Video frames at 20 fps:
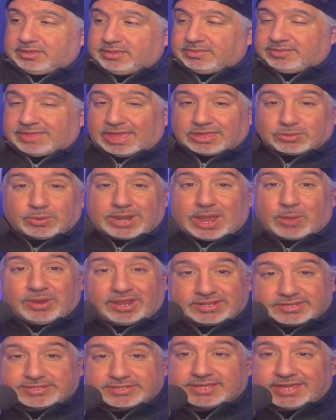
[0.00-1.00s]
that's what I would
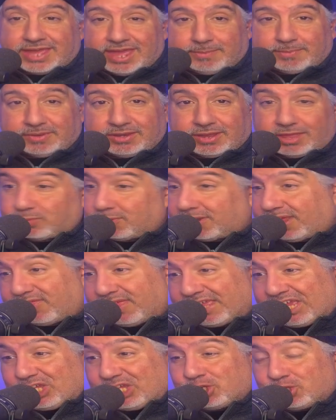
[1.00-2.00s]
like to see happen. That's what I
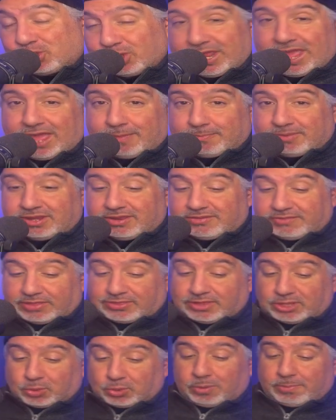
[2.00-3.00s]
think it should happen. I
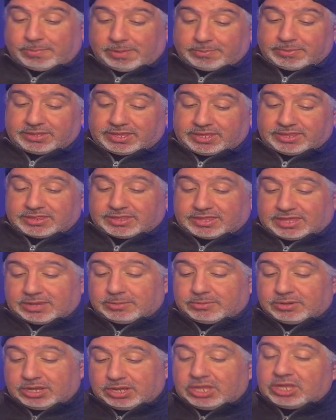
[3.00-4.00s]
think the Republicans
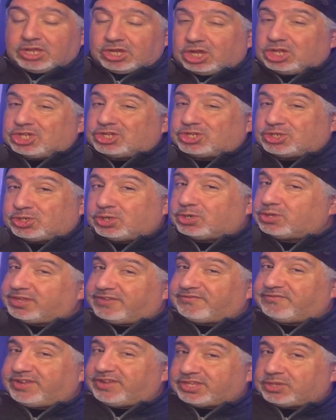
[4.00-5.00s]
can assure
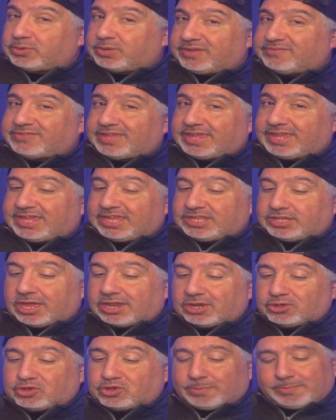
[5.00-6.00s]
their victory if they can get
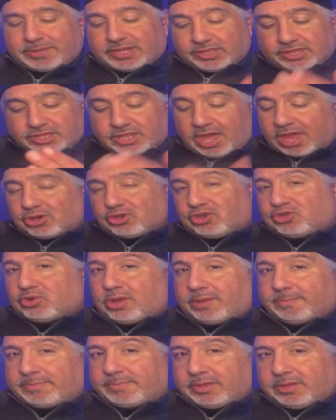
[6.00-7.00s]
Donald Trump, because Donald
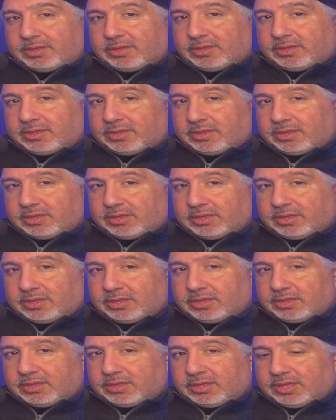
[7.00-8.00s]
Trump,
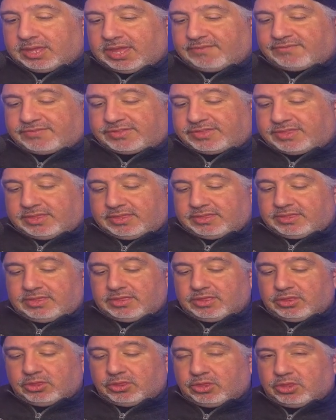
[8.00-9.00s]
if
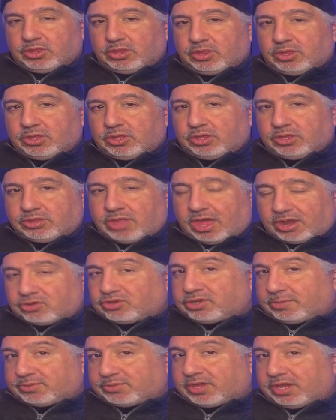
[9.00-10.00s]

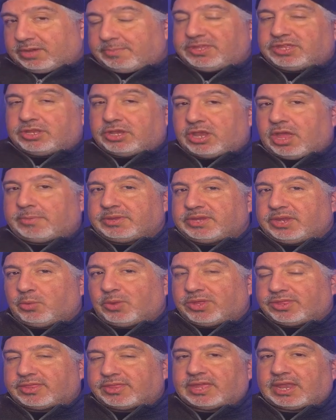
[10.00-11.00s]
Donald Trump's going to be the nominee
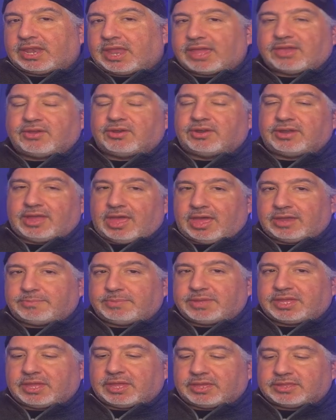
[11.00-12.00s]
whether they like it or not,
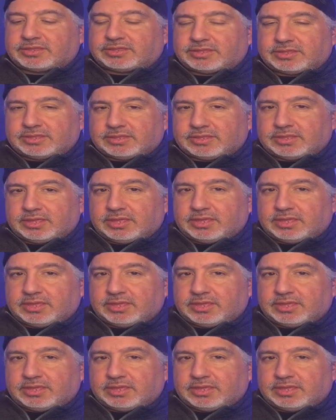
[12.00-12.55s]
because